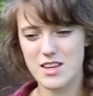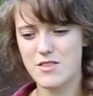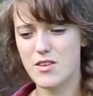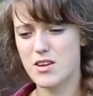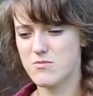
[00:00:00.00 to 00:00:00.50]

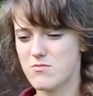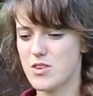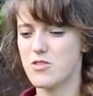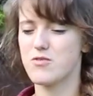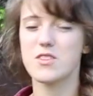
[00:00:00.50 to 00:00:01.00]
even
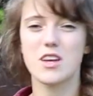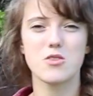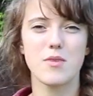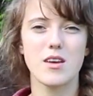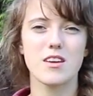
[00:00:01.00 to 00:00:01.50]
when you feel like
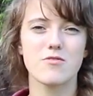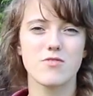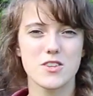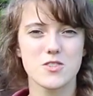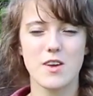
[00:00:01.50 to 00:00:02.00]
you may get
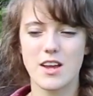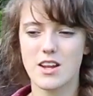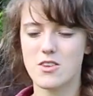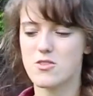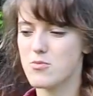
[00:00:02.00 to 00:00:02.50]

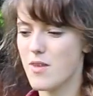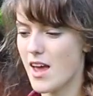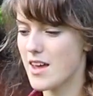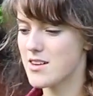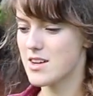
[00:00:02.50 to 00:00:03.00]
frustrated or you
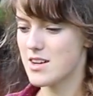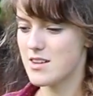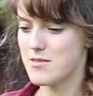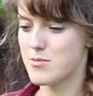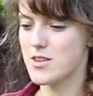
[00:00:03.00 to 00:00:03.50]
may
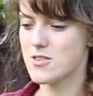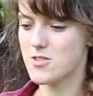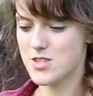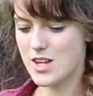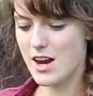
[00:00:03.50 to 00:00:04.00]
be a little
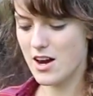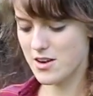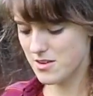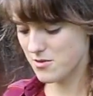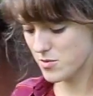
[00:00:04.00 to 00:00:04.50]

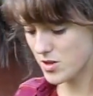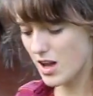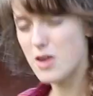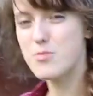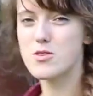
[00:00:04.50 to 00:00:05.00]
scared, will
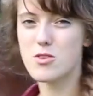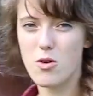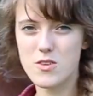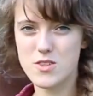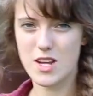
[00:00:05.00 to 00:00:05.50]
help your
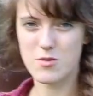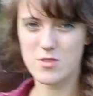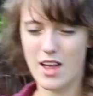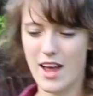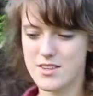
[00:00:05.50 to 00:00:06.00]
horse stay
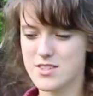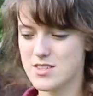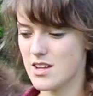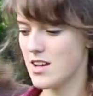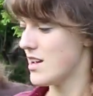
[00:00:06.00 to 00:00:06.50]

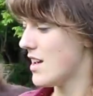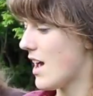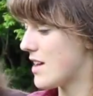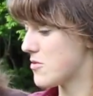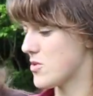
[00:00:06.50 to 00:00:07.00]
relaxed,
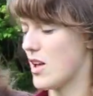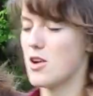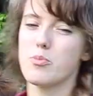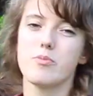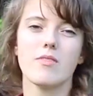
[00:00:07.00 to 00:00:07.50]
and it will
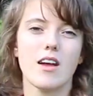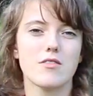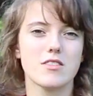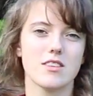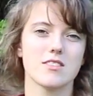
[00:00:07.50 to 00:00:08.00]
help
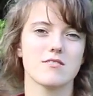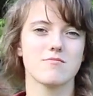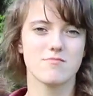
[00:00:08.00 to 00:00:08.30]
everything